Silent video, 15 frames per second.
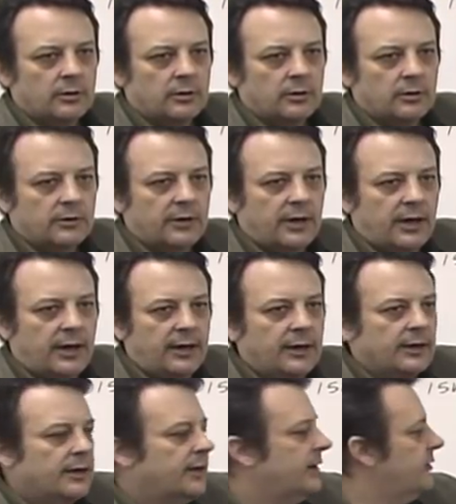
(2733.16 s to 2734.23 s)
okay,
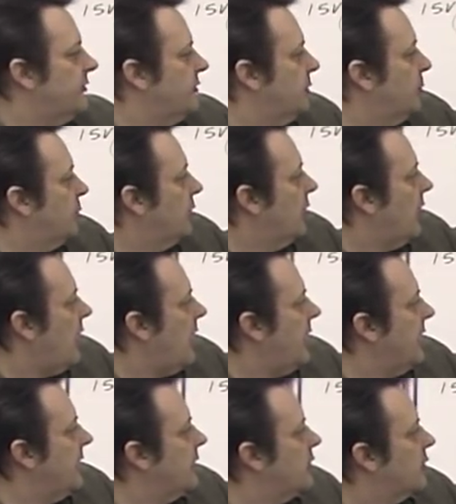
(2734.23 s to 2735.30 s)
is
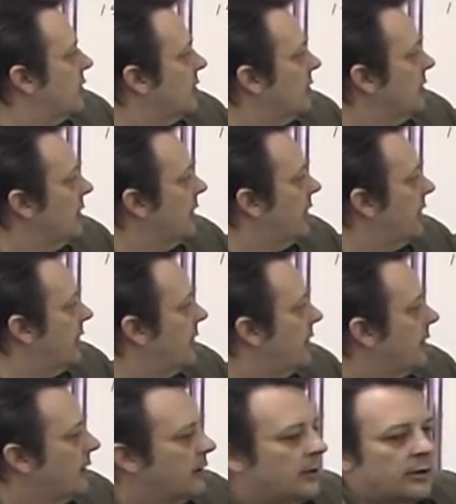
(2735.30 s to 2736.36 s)
supplying current
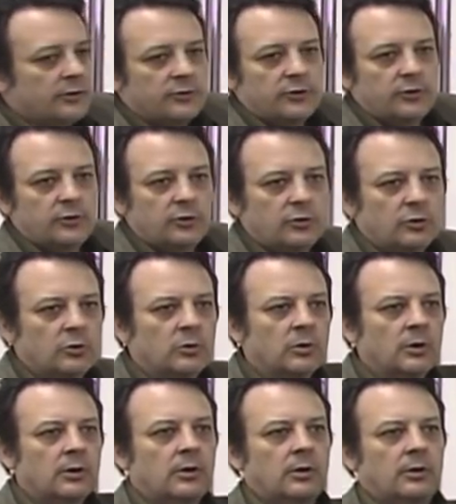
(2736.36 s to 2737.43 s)
to
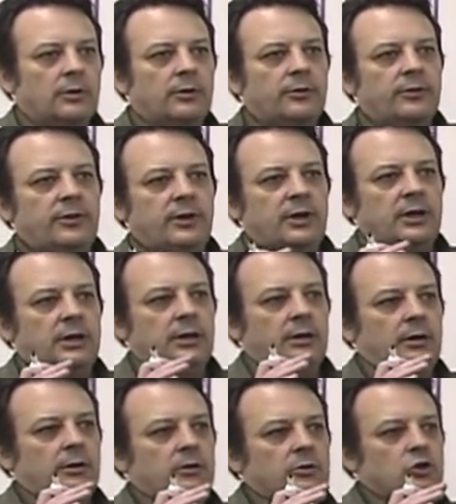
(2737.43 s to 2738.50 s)
the
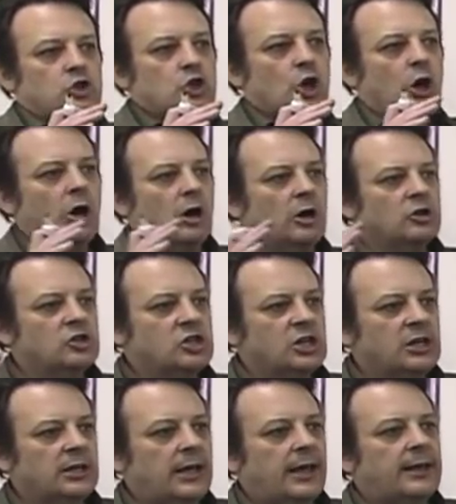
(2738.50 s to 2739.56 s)

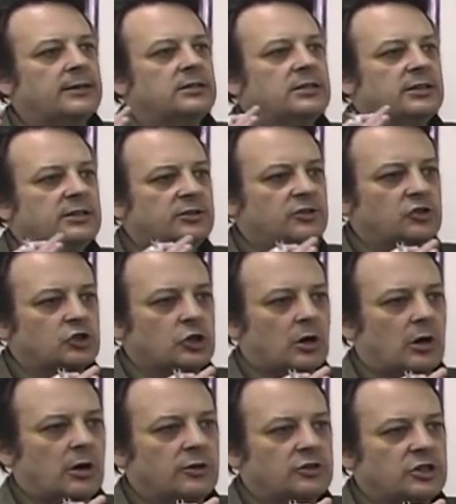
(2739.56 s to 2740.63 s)
charging and
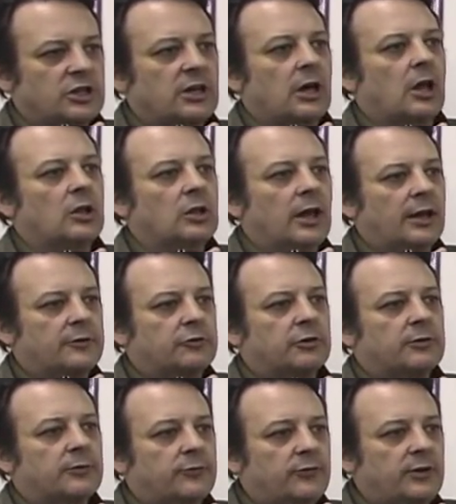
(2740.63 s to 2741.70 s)
discharging
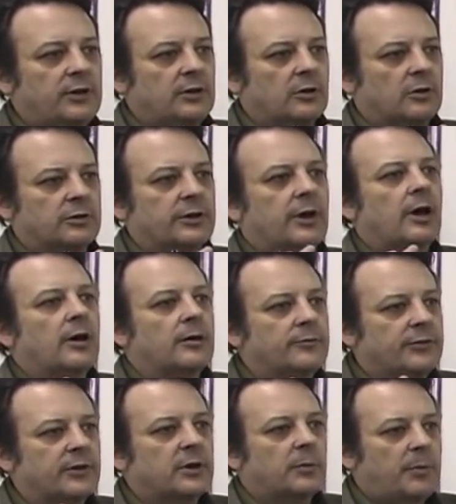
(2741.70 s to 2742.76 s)
electric field of
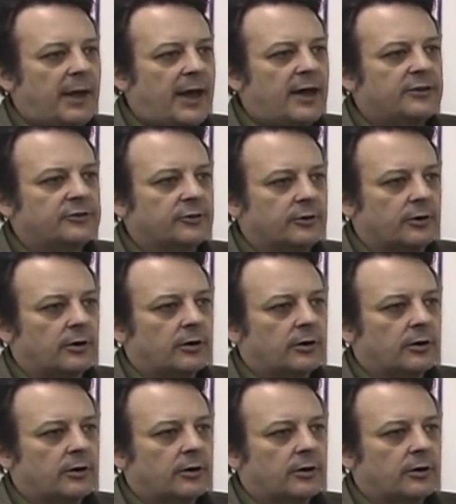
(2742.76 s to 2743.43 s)
the capacitor.